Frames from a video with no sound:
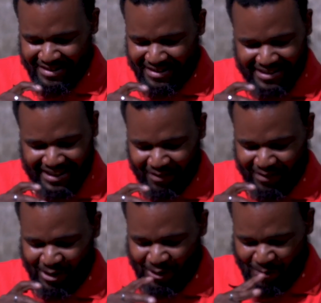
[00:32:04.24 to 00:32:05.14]
this living
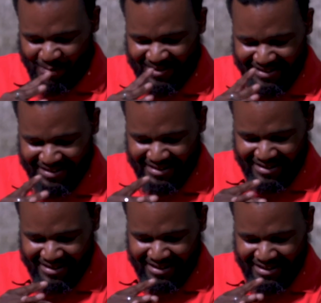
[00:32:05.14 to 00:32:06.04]
hope.
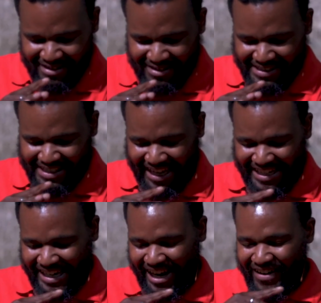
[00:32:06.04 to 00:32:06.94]
There's an
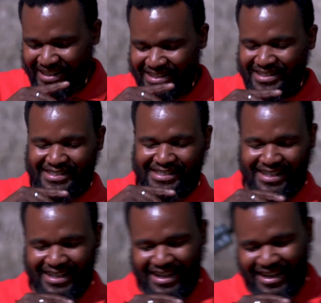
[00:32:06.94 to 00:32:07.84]
inheritance
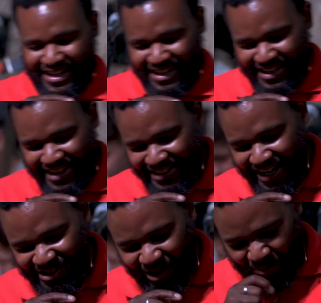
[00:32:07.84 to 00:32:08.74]
that
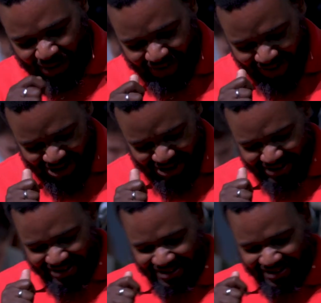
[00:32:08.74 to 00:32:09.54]
does not perish.